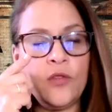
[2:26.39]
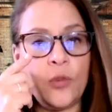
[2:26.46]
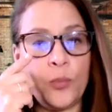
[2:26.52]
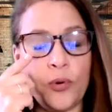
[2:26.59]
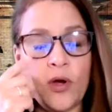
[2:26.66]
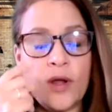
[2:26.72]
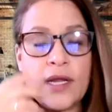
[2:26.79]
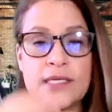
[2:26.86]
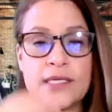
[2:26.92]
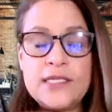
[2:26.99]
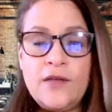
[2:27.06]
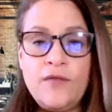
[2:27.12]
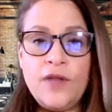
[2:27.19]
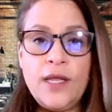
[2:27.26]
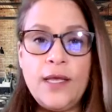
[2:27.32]
the
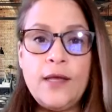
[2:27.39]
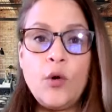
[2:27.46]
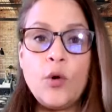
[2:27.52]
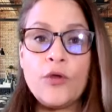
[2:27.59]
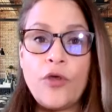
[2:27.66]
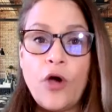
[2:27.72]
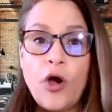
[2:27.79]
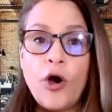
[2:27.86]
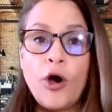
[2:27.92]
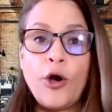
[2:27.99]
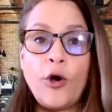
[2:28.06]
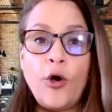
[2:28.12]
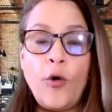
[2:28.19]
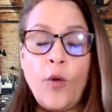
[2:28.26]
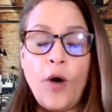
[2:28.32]
productivity or the
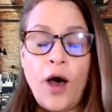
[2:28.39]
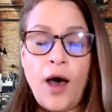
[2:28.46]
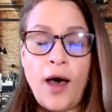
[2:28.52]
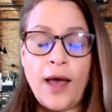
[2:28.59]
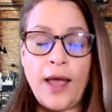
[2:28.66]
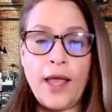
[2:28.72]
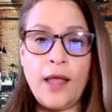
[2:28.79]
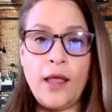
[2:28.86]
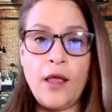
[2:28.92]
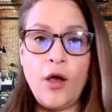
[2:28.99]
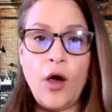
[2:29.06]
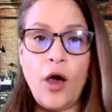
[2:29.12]
ROI